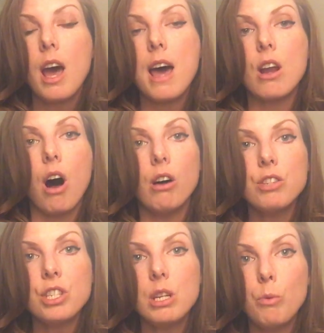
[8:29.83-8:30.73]
And all
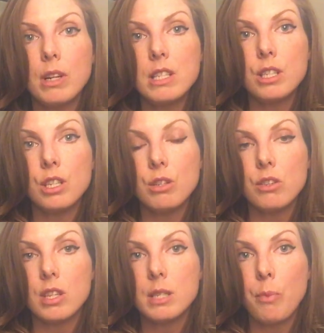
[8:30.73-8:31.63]
she wants to do
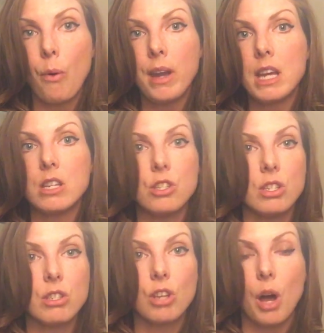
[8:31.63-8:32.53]
at this point is
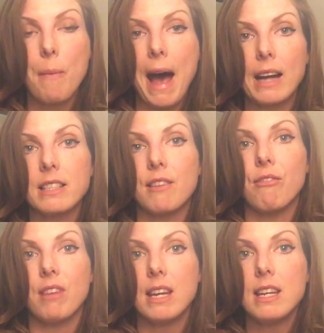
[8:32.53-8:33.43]
just go back to
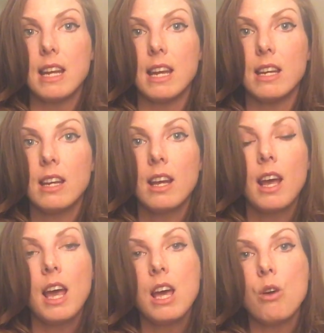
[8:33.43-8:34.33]
fitting in
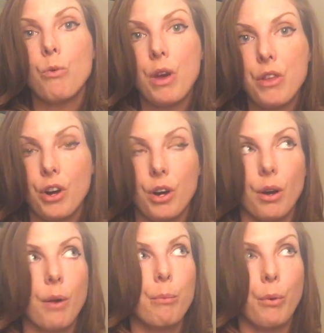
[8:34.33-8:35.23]
with
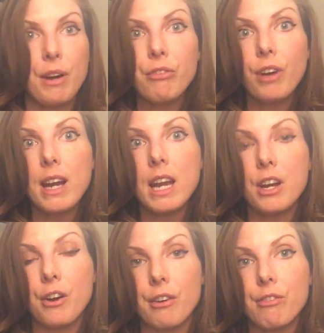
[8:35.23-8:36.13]
her boyfriend and
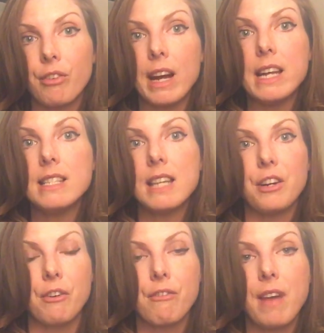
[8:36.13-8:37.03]
her friends
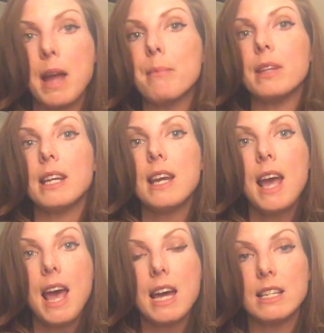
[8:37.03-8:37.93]
and her family
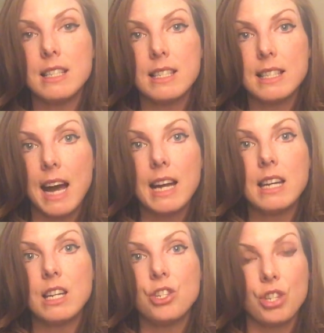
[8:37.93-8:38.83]
and
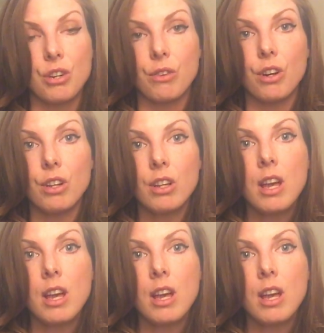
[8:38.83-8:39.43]
society in general.